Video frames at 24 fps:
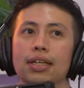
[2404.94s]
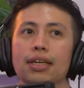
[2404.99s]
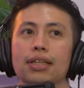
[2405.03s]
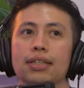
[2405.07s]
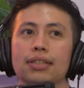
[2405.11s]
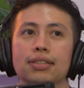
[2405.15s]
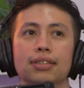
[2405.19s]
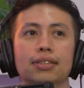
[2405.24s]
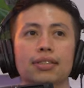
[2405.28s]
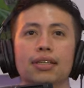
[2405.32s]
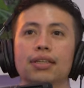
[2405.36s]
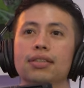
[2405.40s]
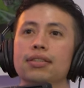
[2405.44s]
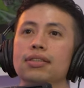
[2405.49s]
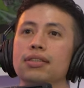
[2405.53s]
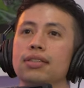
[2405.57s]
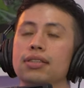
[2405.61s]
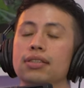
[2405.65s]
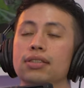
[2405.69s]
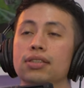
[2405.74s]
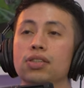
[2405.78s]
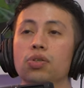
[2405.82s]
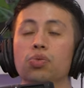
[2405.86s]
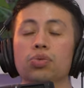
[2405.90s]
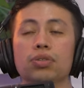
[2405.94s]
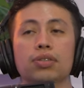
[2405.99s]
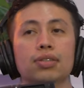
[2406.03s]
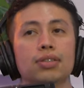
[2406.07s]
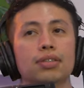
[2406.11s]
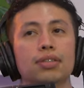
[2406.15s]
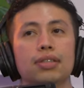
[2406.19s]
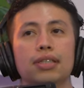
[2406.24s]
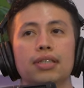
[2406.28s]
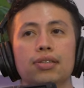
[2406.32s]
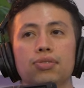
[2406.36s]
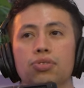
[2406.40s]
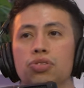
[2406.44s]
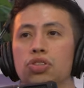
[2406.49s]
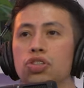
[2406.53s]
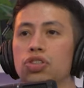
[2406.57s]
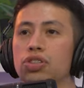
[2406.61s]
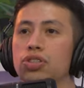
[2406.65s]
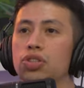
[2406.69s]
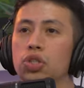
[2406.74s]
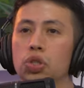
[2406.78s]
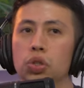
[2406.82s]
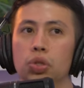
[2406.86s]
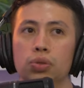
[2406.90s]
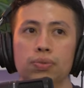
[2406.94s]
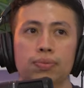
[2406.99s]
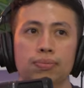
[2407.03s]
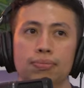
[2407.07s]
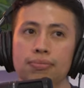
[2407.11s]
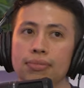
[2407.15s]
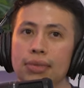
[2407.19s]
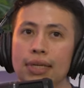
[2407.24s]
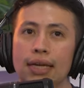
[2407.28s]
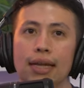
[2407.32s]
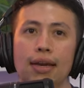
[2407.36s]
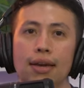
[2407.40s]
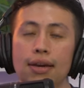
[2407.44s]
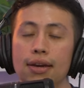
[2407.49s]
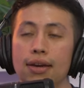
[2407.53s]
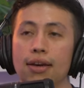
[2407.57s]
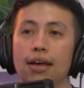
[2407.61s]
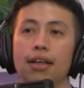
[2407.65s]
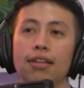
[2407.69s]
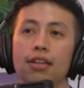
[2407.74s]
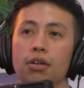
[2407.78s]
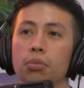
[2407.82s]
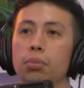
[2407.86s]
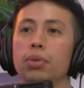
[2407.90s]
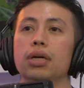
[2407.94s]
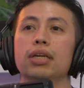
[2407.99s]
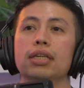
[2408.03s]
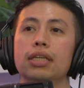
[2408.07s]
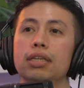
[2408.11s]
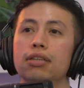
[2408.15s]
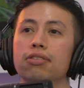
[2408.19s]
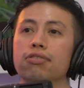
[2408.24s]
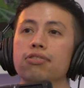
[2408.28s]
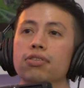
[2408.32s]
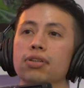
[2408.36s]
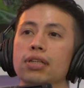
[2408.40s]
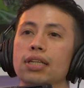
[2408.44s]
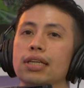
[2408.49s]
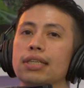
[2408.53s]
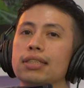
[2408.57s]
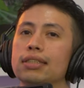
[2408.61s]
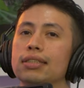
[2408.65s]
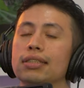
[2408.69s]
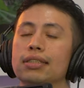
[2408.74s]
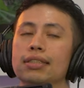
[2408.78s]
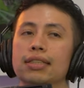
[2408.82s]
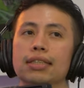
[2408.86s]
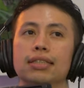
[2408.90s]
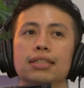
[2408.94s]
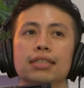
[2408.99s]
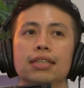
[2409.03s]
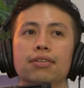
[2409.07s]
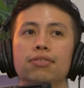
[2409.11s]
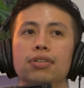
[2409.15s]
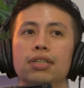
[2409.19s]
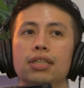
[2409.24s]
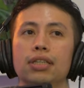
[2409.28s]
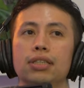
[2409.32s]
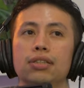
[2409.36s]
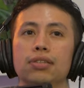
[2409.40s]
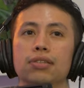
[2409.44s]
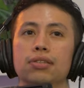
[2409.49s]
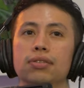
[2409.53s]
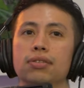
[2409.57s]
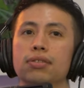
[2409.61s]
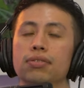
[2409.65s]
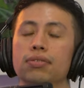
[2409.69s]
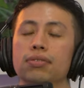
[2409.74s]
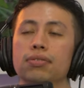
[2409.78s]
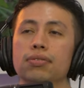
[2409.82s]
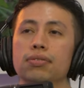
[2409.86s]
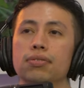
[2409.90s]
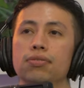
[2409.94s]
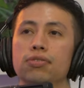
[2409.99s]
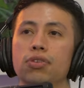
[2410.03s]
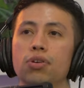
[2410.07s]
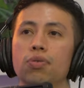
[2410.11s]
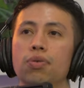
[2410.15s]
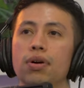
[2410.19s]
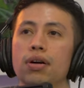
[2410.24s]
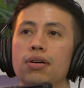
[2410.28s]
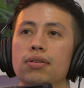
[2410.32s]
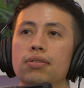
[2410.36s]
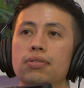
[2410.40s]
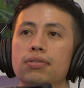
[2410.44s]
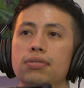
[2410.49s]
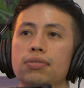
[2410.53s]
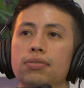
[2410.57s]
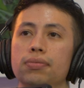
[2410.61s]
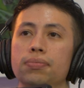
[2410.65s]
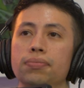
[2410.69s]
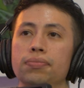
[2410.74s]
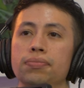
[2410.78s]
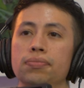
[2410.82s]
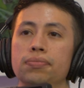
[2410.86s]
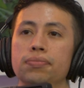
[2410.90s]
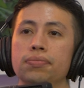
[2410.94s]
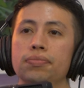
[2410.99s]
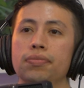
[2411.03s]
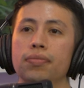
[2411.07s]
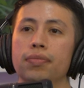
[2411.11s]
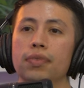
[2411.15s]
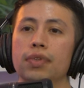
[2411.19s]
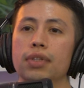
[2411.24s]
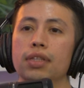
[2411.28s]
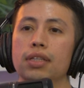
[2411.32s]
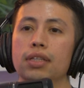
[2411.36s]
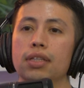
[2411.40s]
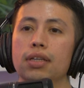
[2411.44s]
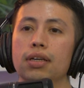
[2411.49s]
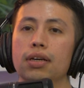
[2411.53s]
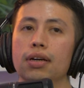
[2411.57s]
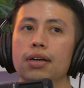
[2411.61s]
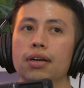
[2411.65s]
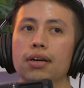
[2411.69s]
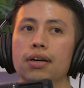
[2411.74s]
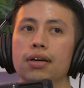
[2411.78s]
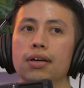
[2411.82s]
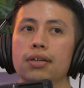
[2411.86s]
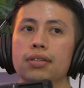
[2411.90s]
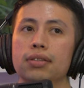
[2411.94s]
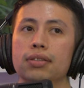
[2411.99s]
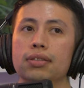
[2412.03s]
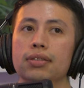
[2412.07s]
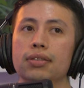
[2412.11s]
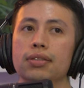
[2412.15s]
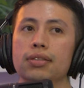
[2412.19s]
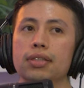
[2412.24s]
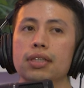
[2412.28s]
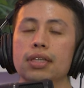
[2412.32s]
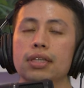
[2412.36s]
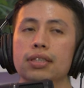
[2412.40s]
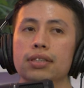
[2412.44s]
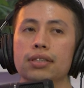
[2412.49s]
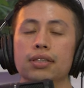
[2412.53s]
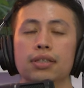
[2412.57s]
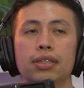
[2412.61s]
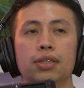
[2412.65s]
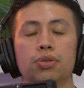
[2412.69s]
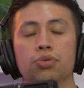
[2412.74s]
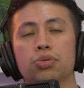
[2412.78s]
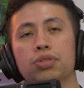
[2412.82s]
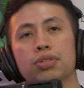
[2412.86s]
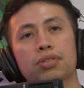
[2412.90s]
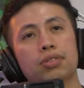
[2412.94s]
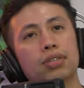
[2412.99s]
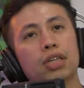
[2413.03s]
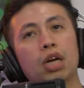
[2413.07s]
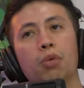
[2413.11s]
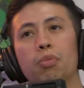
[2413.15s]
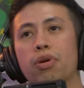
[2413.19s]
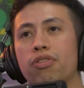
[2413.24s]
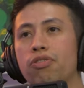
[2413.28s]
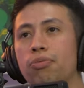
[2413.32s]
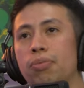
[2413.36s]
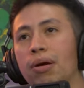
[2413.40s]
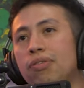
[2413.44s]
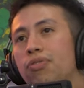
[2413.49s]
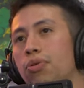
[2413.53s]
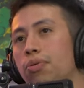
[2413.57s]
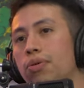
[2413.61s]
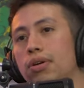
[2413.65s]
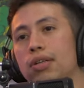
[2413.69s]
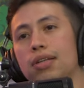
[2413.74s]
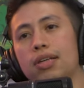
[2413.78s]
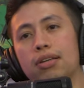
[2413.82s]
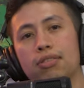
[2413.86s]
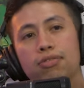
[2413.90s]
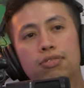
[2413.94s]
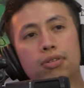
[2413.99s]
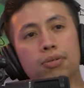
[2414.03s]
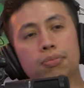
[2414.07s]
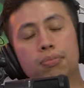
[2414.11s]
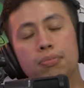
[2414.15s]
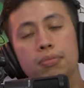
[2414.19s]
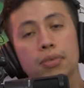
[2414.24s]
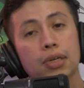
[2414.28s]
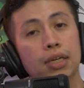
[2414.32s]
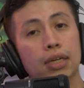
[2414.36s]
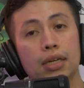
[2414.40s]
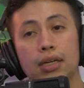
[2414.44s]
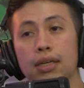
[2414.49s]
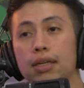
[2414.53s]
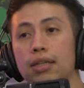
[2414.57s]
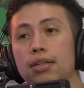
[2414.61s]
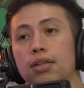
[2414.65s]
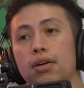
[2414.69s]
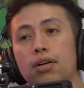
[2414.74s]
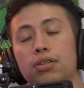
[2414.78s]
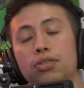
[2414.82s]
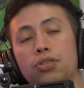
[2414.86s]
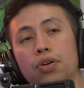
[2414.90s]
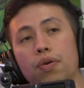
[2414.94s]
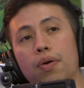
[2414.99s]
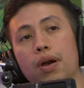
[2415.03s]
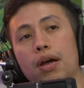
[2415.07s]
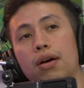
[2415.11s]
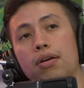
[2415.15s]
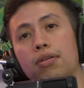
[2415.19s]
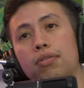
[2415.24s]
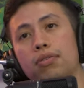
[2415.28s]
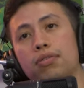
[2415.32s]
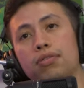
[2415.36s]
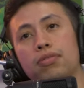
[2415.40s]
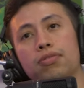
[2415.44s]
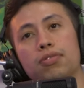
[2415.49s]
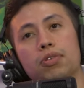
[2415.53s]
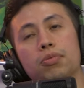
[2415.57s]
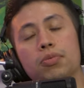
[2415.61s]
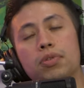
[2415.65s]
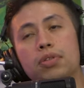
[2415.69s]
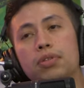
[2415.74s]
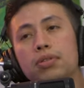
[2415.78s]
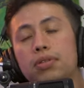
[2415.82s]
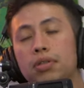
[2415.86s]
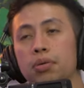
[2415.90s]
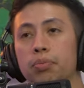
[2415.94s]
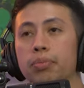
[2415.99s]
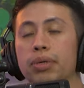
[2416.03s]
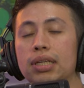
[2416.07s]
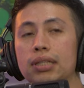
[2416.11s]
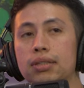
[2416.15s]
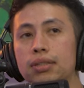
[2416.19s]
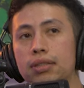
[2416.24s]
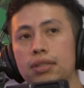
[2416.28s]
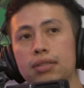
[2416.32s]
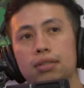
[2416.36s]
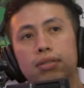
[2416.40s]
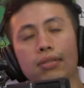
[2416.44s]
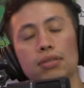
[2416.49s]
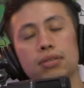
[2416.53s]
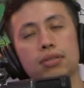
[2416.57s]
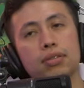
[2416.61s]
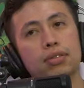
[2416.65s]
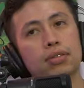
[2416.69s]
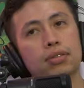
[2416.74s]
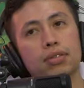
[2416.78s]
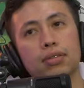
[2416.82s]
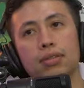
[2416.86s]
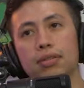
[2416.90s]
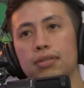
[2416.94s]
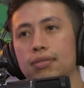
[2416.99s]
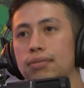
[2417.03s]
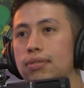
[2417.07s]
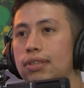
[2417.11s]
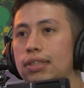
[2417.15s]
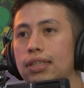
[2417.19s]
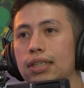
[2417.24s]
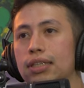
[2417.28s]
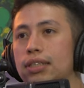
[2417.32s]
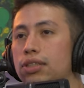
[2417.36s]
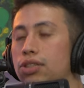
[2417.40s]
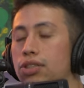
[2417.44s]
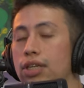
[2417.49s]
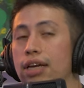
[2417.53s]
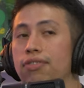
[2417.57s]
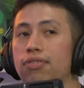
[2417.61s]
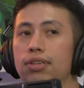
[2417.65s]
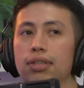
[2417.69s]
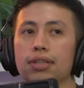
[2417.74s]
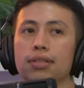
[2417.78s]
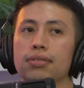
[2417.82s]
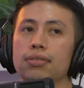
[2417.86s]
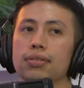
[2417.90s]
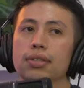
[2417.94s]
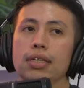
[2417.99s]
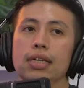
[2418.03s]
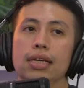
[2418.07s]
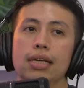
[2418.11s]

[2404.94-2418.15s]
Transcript: like insane because there was it was just nothing but heat for like six, seven, eight years for a while, uh, and it was coming from everywhere, like from the underground, from the mid tier to it's everything.